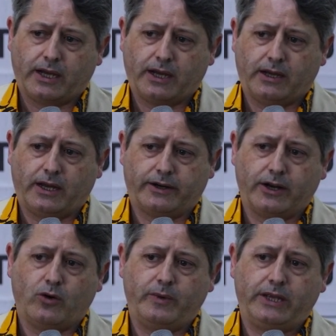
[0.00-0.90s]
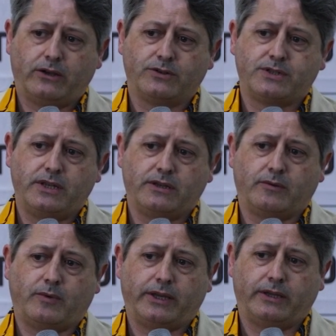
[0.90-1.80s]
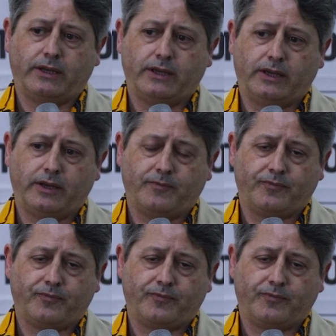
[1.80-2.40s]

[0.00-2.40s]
are now being considered by the